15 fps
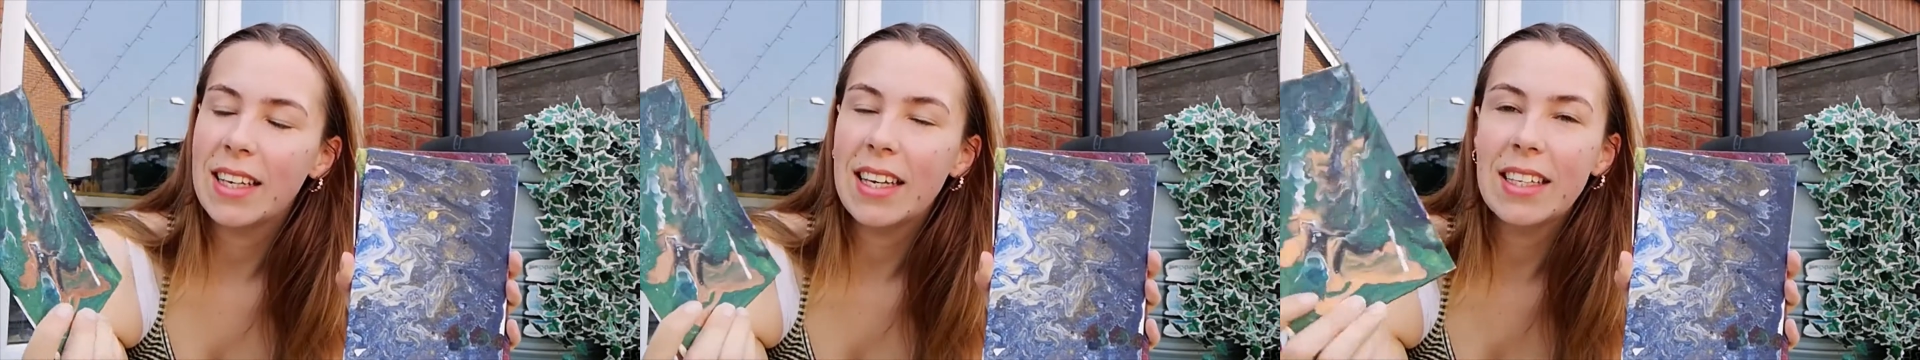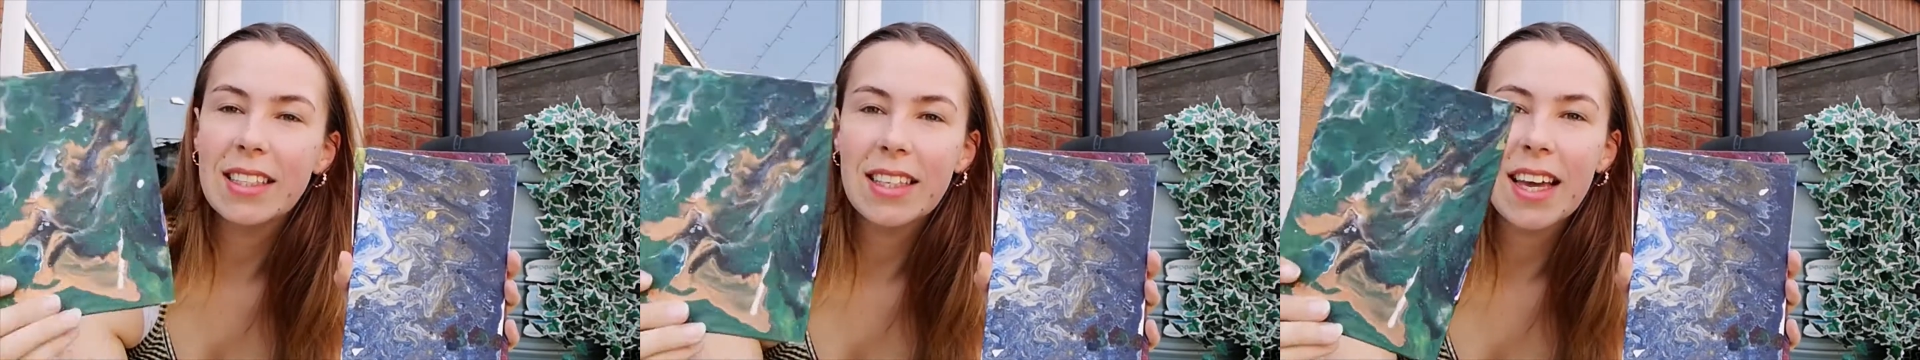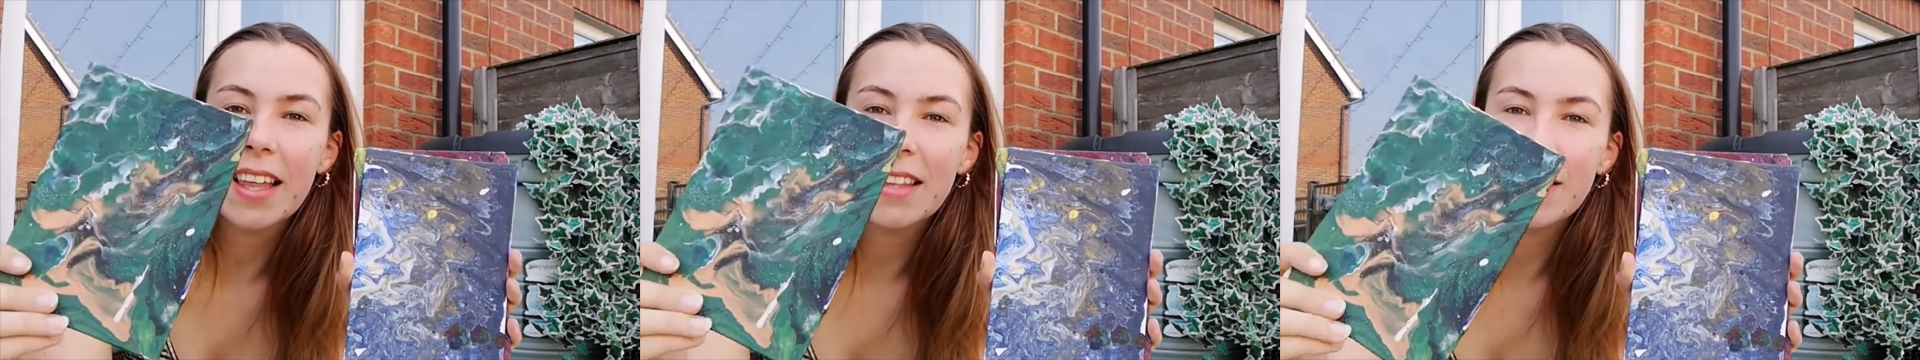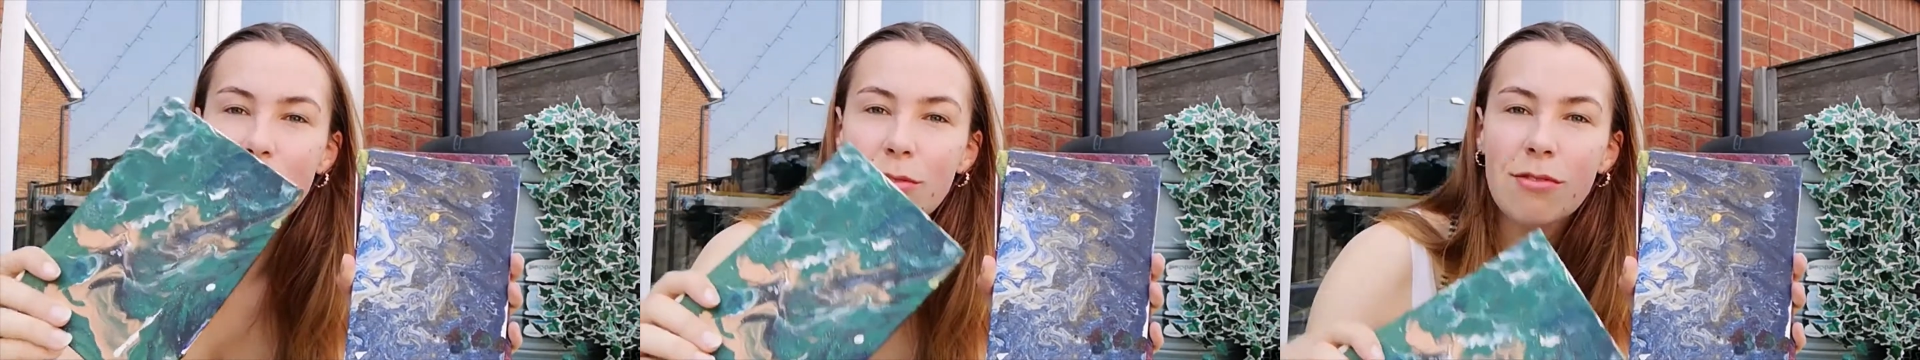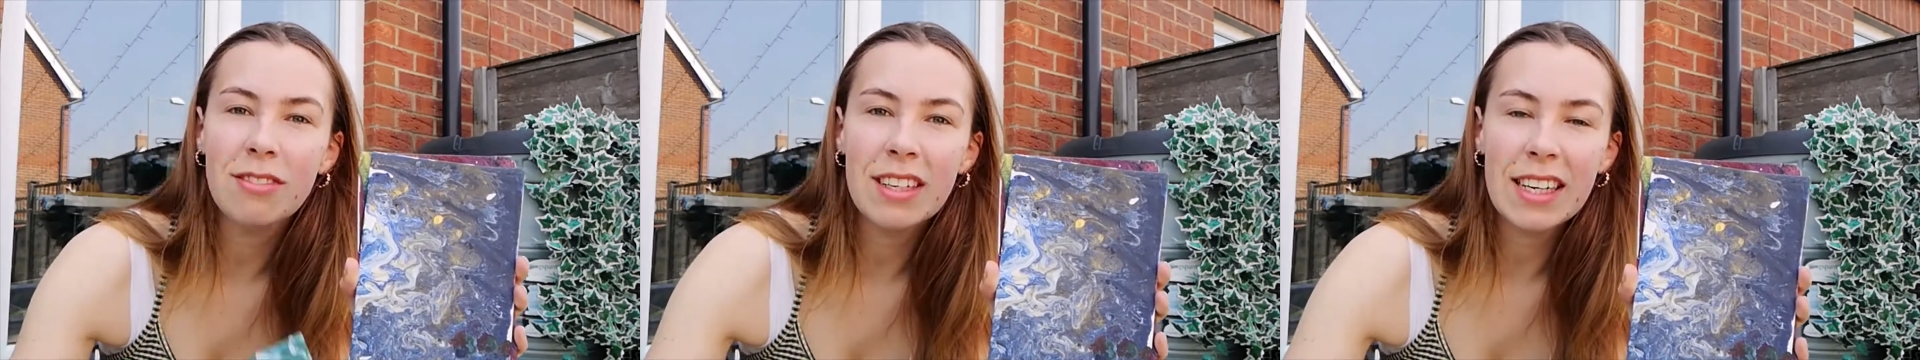to get these
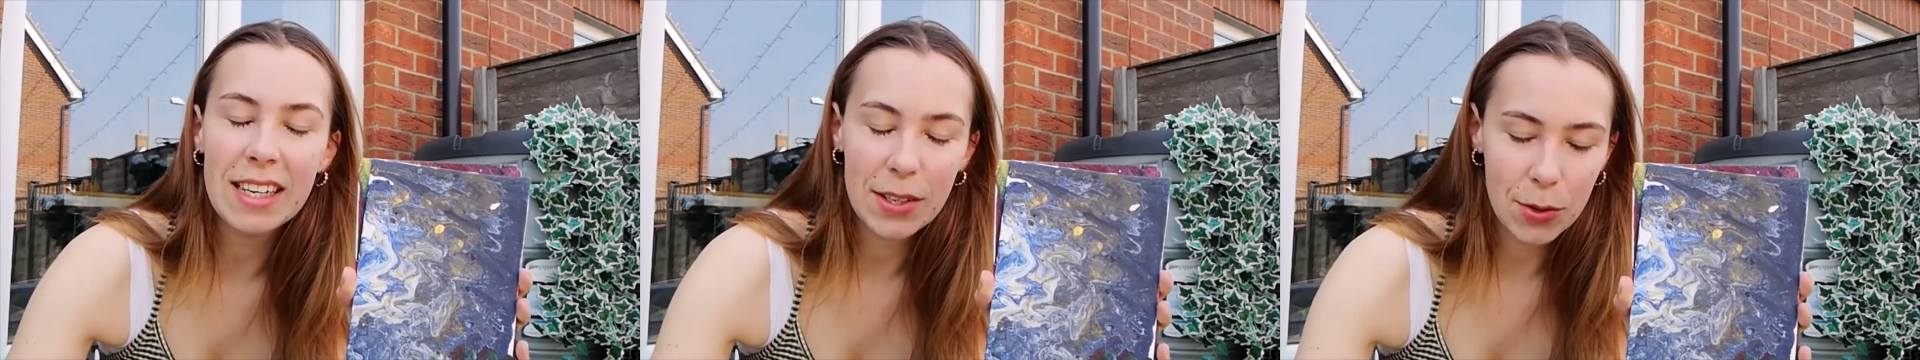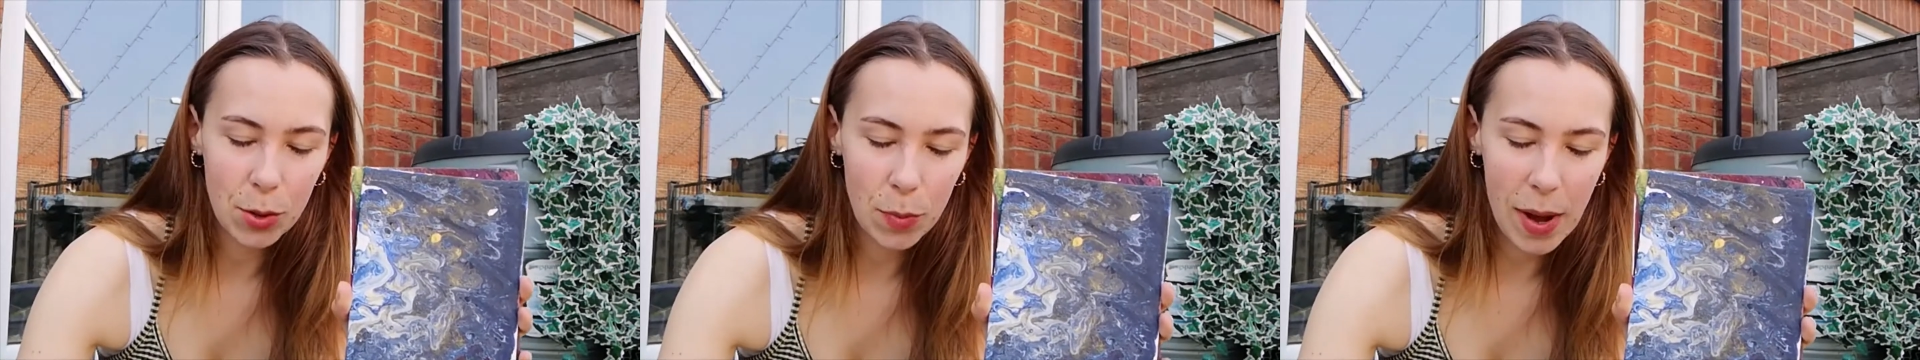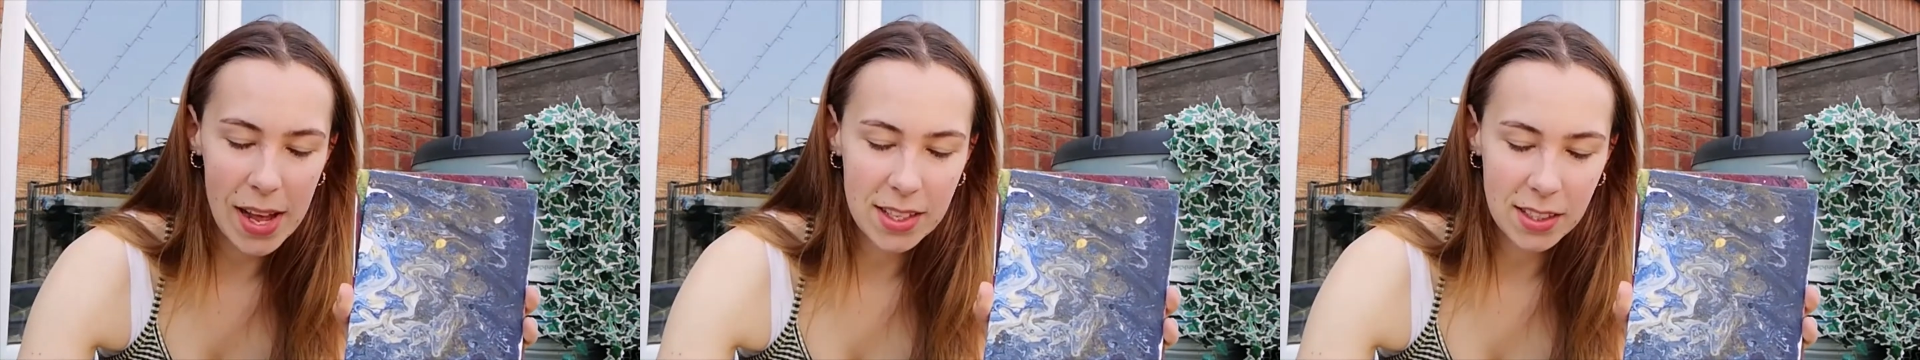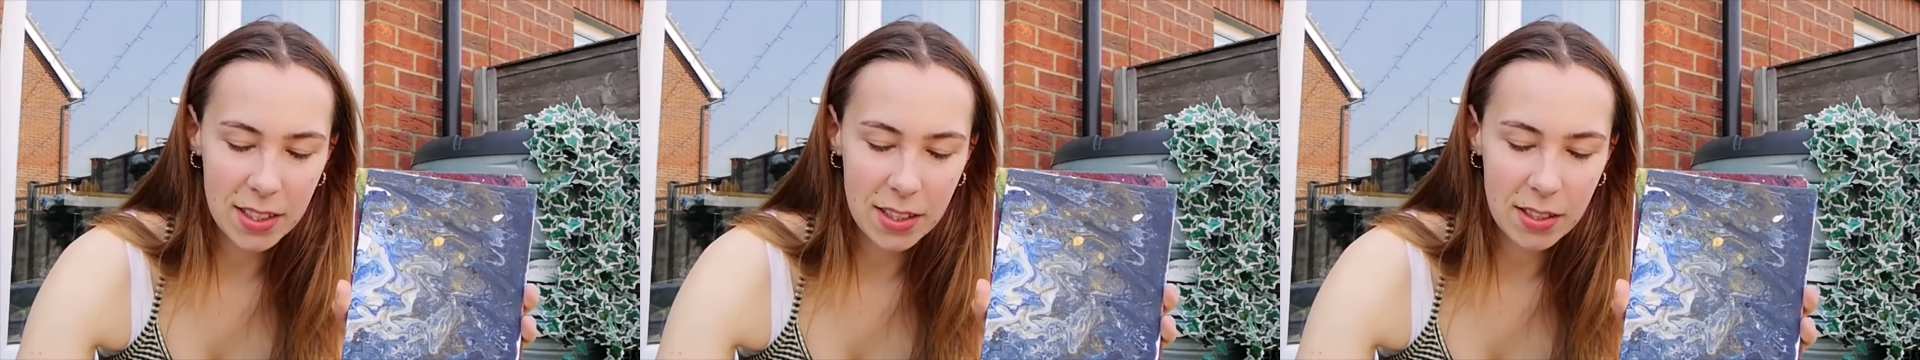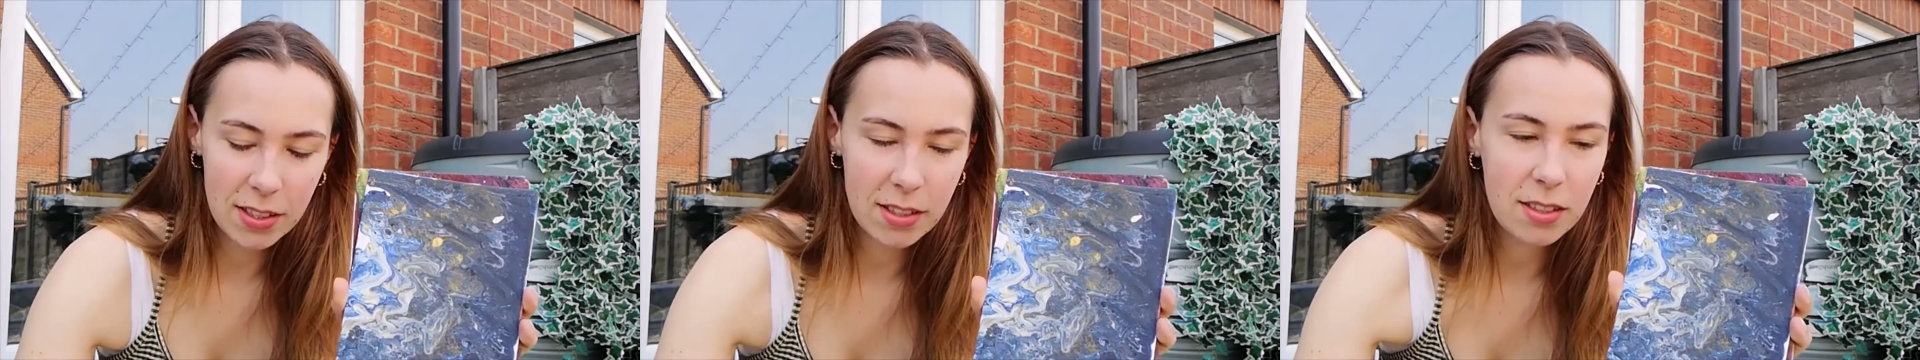really cool
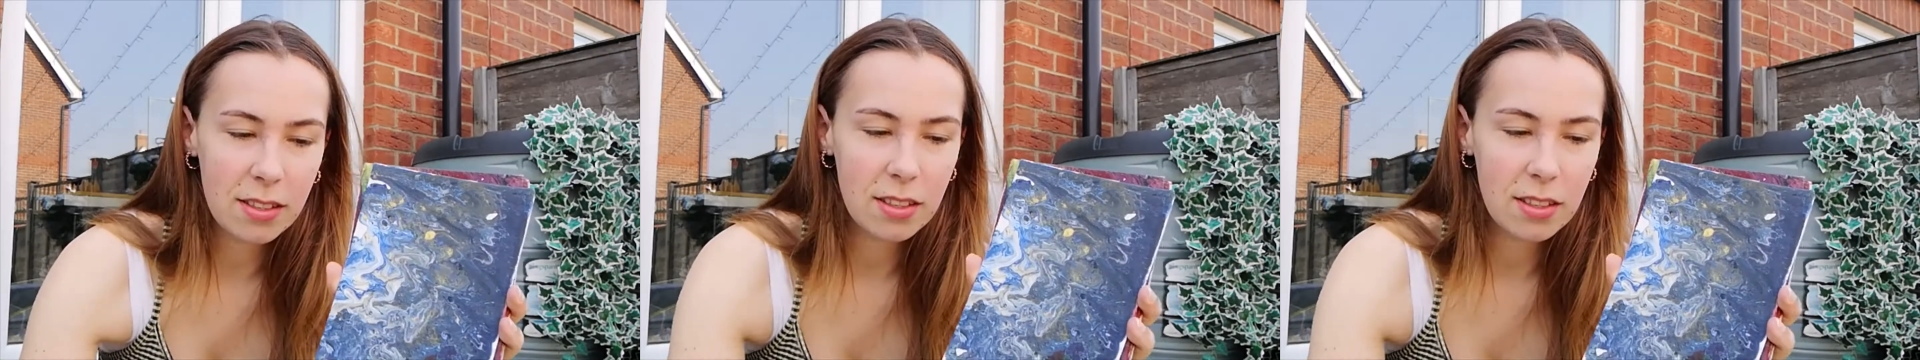patterns.